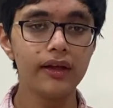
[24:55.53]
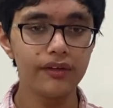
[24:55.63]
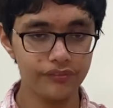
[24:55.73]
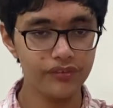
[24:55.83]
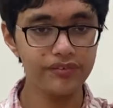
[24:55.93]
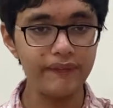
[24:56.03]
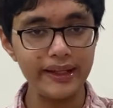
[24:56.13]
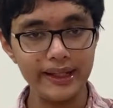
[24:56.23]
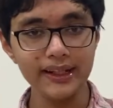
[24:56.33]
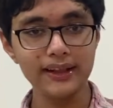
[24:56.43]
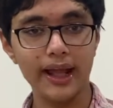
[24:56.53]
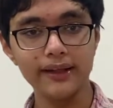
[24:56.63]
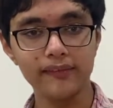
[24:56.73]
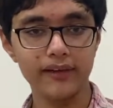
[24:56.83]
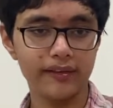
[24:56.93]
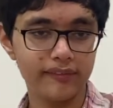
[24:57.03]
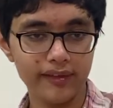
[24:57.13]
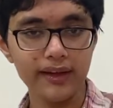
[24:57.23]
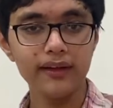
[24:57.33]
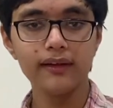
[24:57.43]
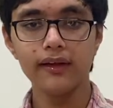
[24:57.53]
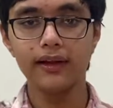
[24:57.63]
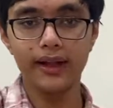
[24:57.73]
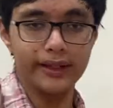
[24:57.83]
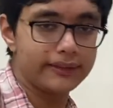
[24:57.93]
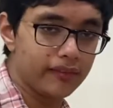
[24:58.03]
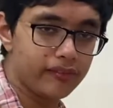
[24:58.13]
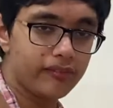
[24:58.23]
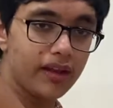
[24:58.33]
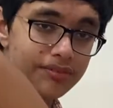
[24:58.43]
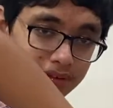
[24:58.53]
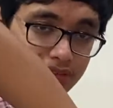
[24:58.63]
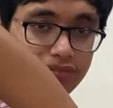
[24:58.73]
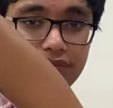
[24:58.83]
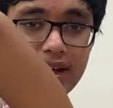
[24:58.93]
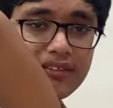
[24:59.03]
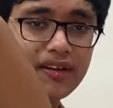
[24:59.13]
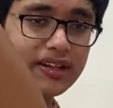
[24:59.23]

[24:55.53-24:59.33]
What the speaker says: So if my incline is, let's say, like this, if it's very, very